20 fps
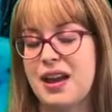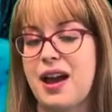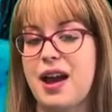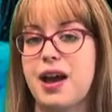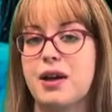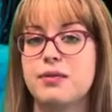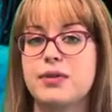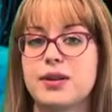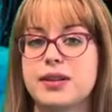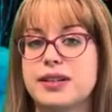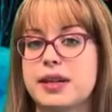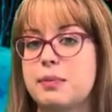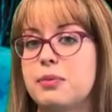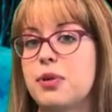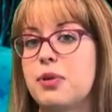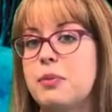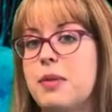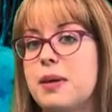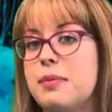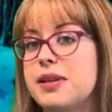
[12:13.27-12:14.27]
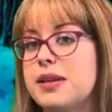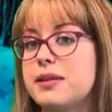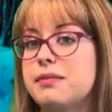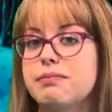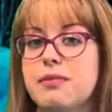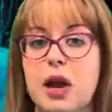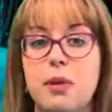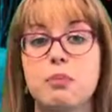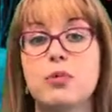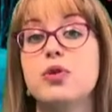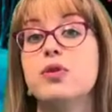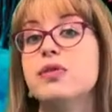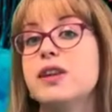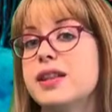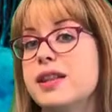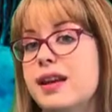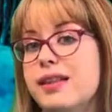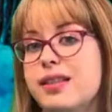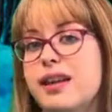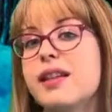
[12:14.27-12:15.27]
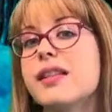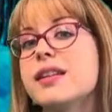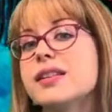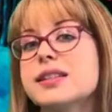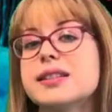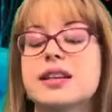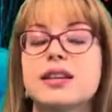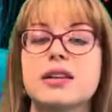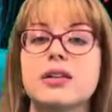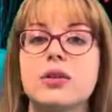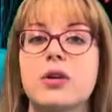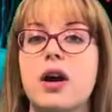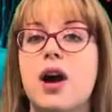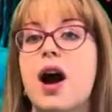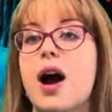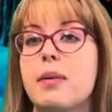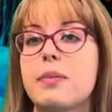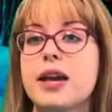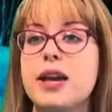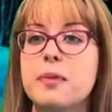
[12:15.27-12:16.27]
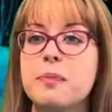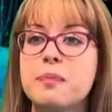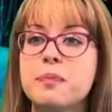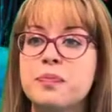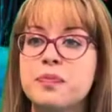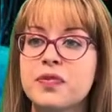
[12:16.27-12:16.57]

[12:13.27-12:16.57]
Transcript: Uh, for example, maybe a movie that they listed or a hobby.